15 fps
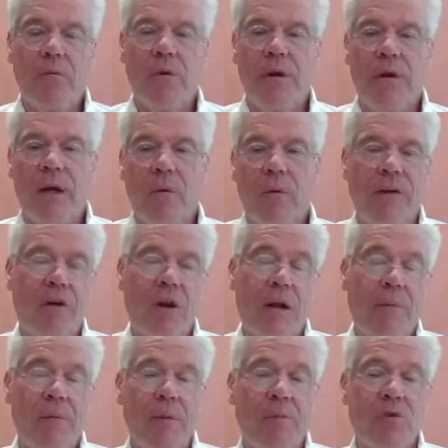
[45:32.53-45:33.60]
We, and we have a lot
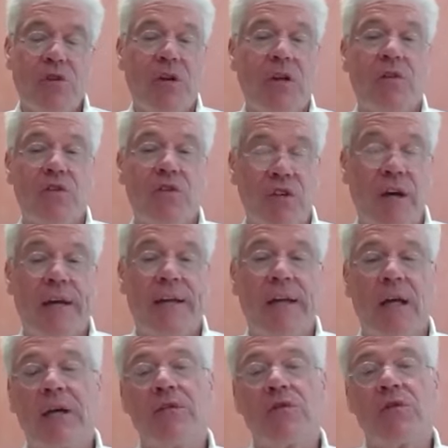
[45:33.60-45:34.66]
of people sitting on the
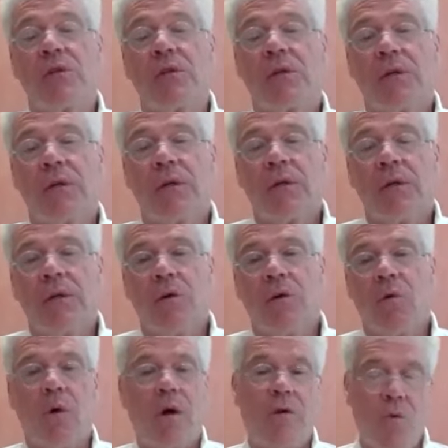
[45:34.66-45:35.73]
sidelines
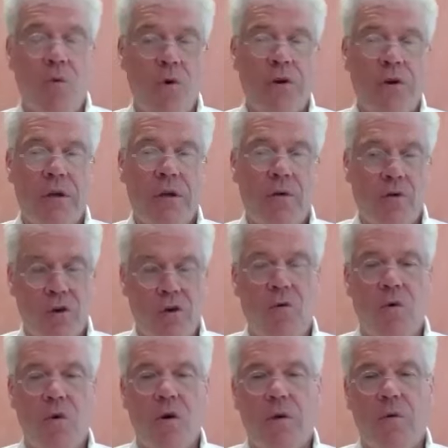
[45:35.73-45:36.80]
who aren't working, who could
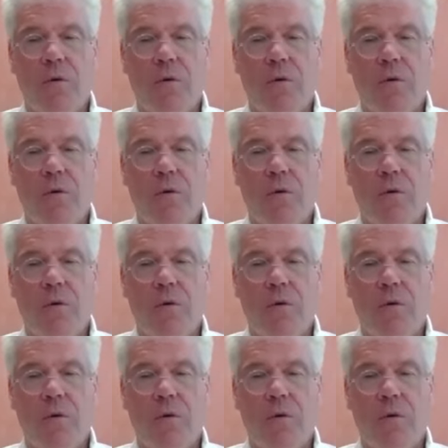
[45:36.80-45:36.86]
work.